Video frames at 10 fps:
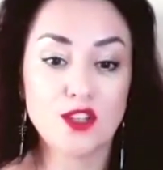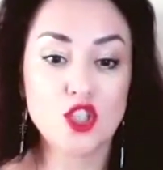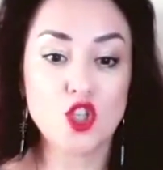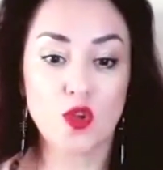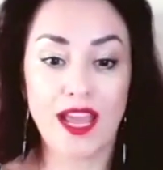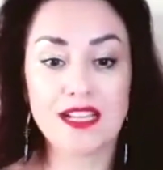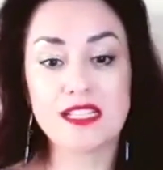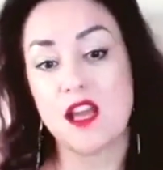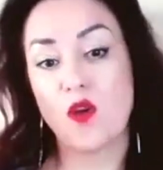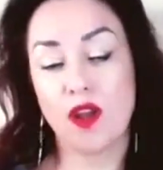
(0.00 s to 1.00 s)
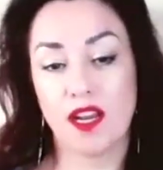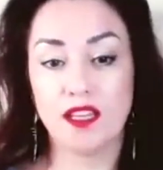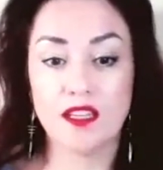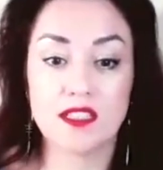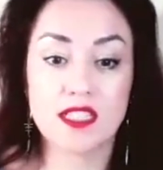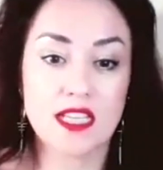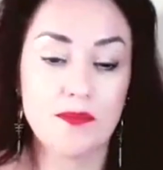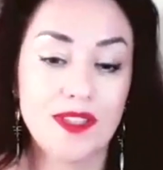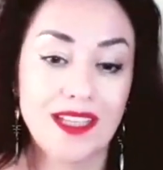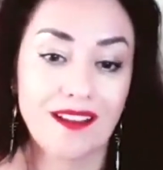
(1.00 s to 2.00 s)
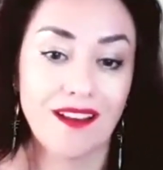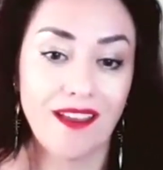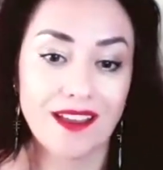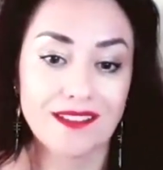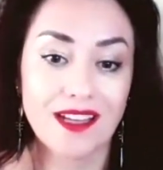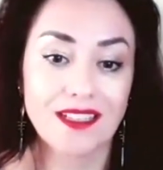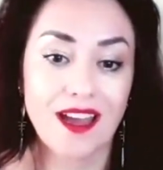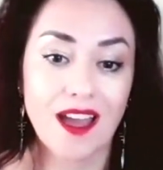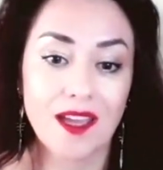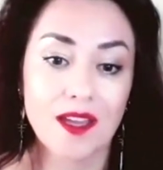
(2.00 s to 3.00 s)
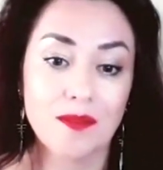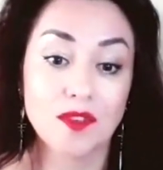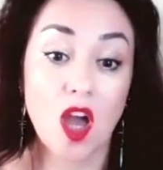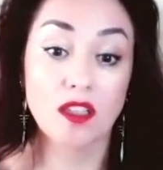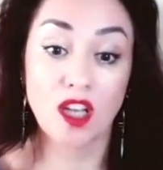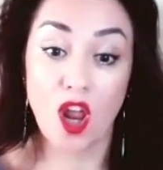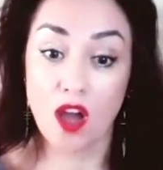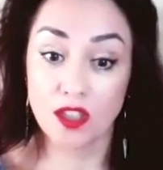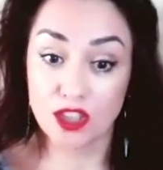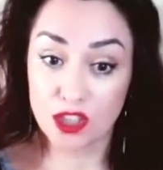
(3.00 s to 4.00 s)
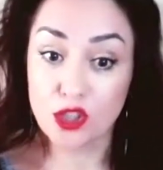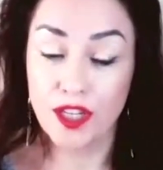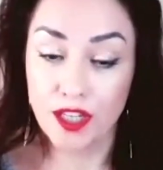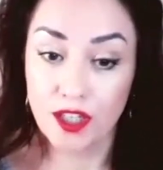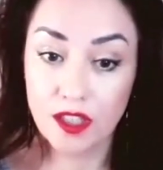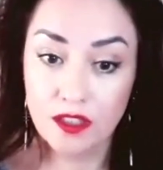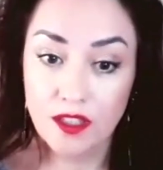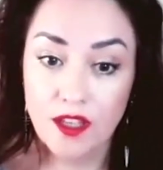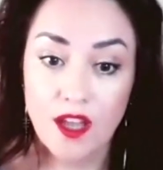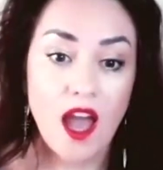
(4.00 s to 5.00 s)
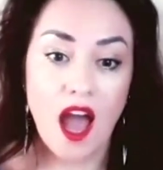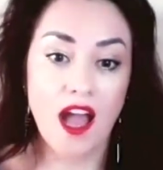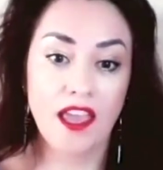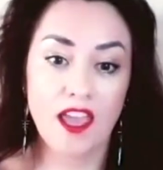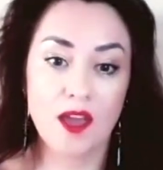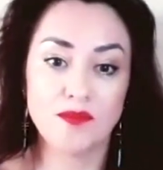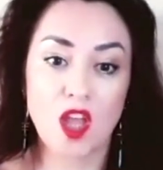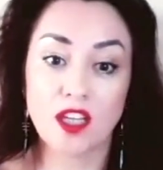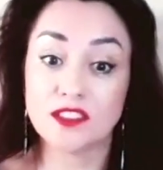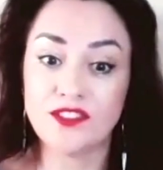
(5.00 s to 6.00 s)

So next time when I hear something like that, I am no longer triggered. I am not